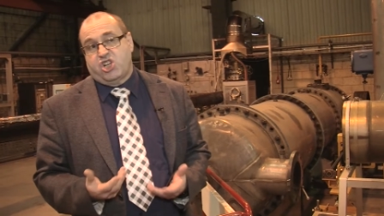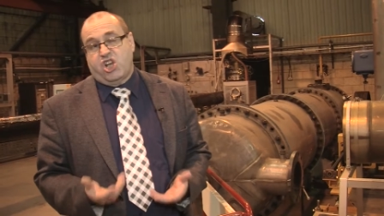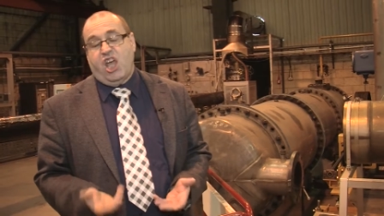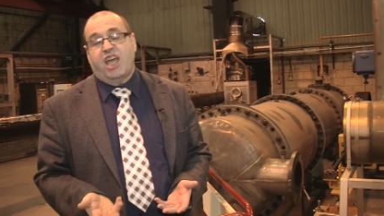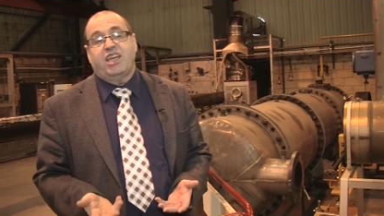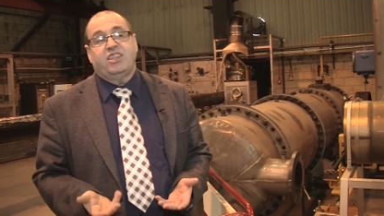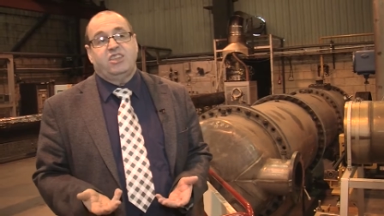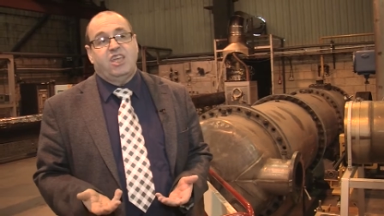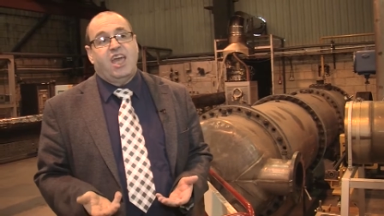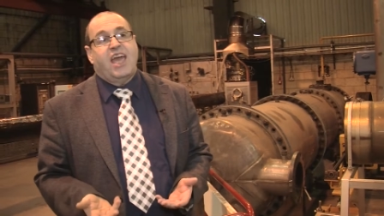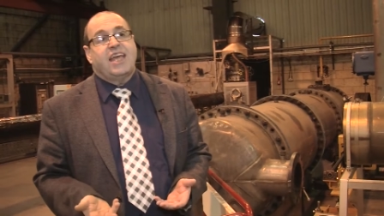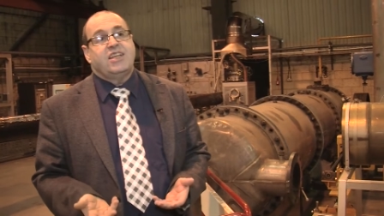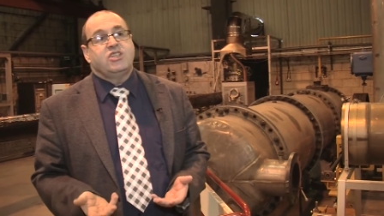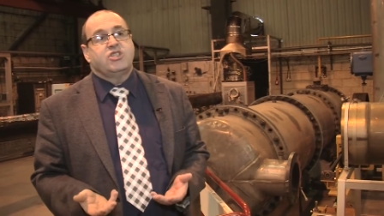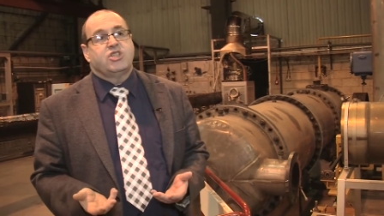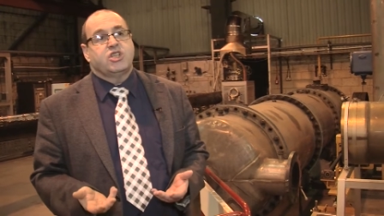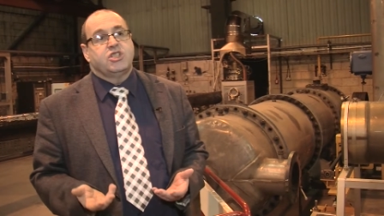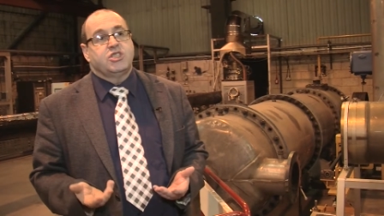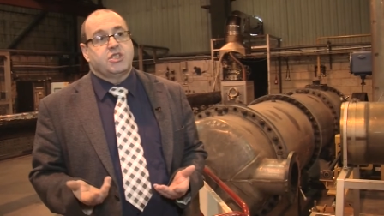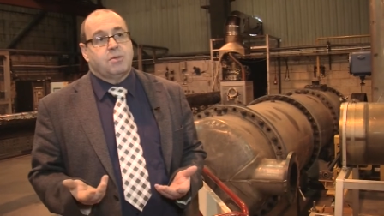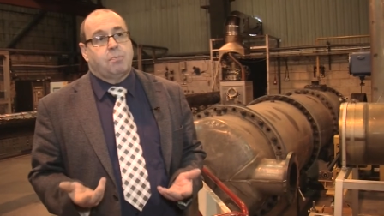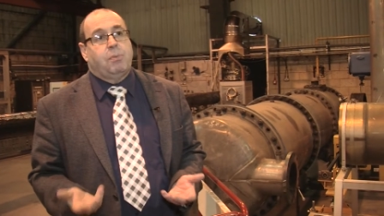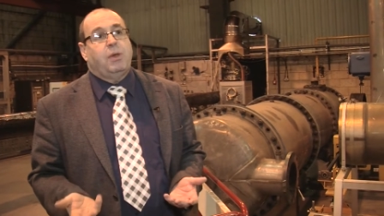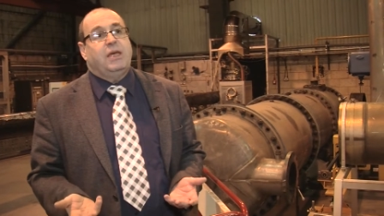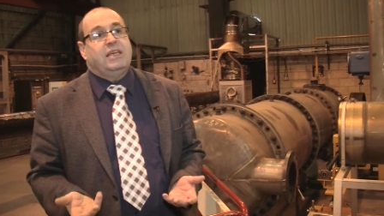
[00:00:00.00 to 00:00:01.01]
shake the
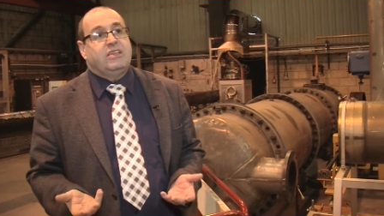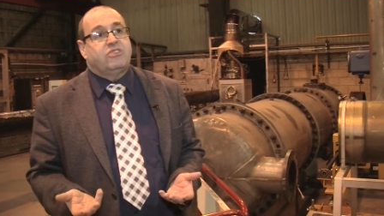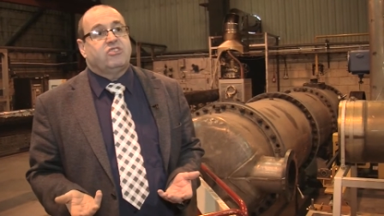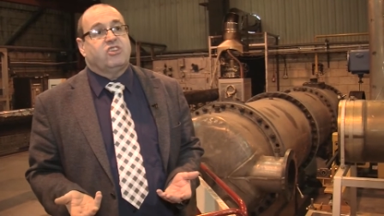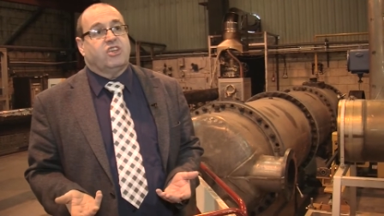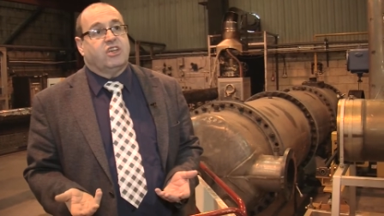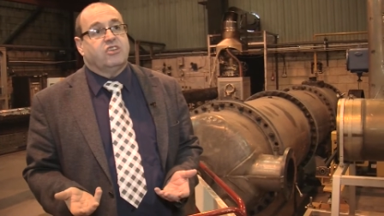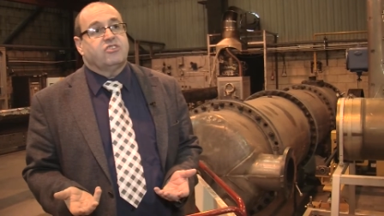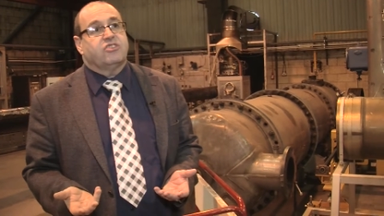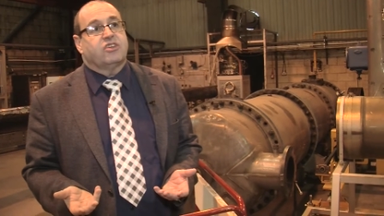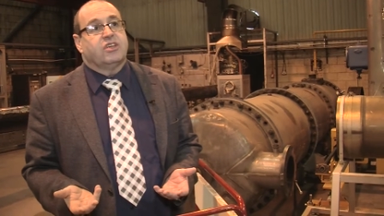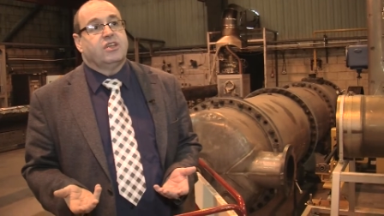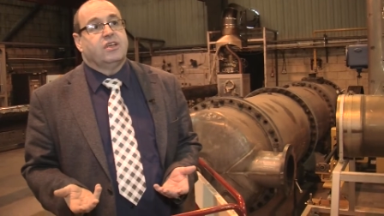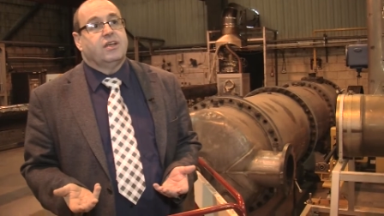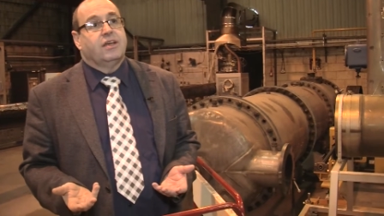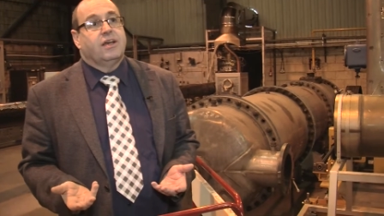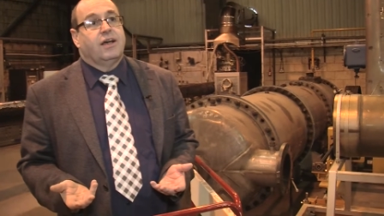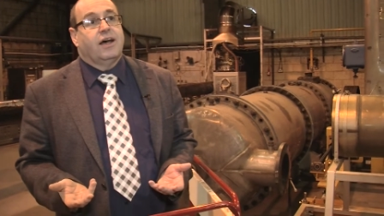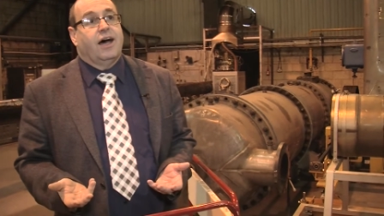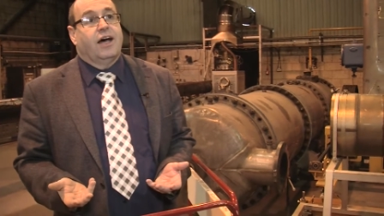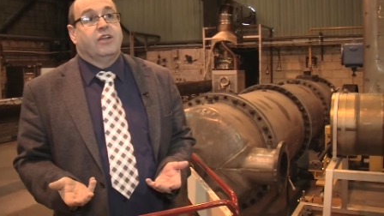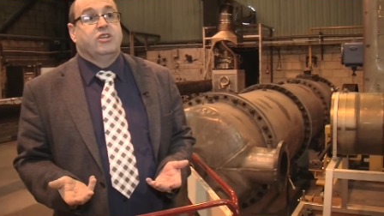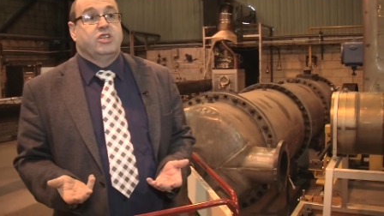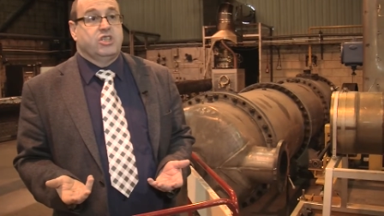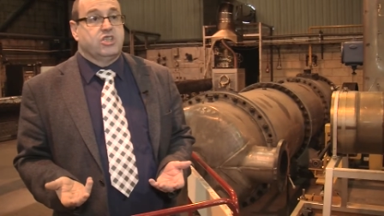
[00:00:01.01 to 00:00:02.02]
engine to pieces
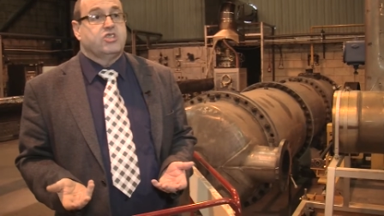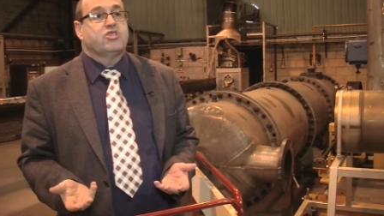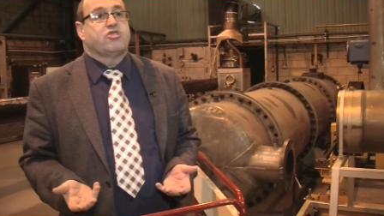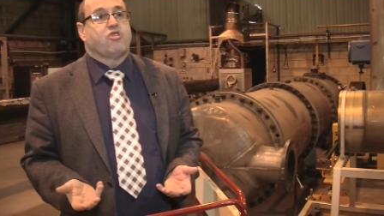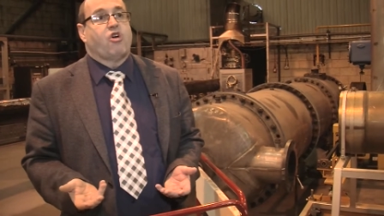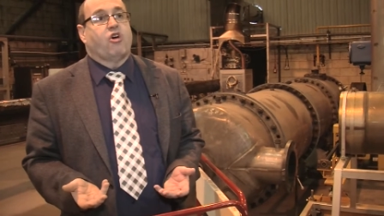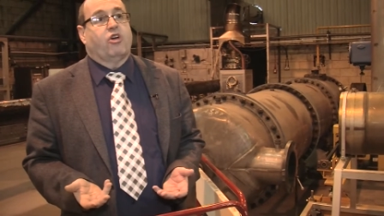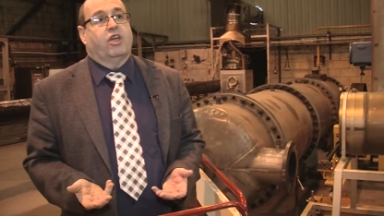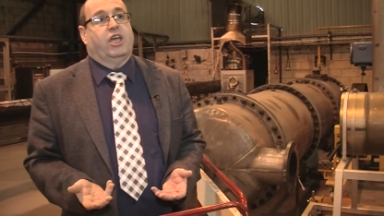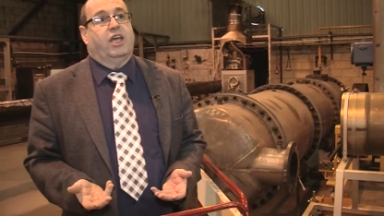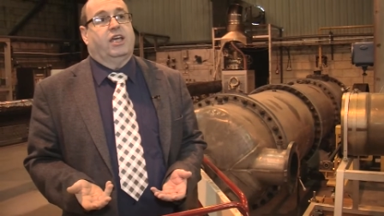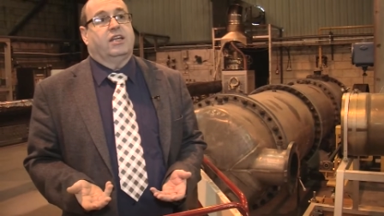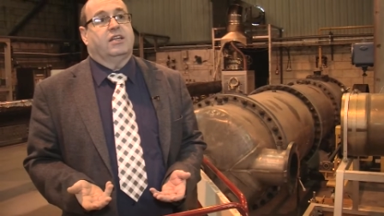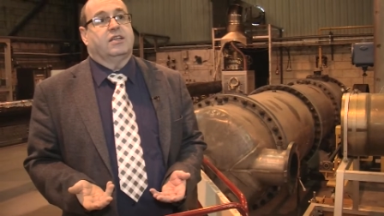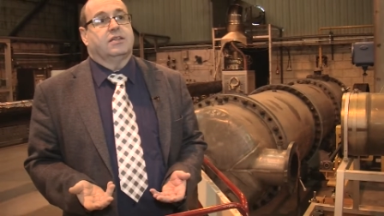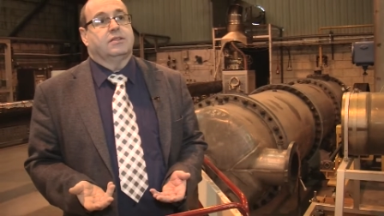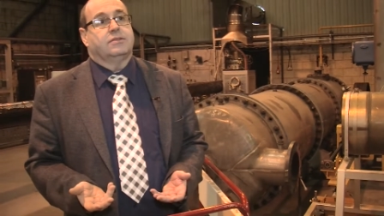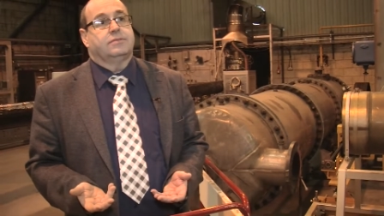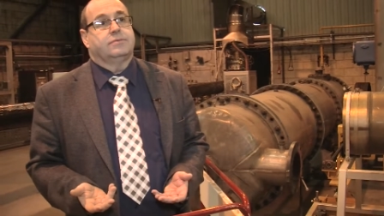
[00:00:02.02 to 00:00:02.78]
and destroy it.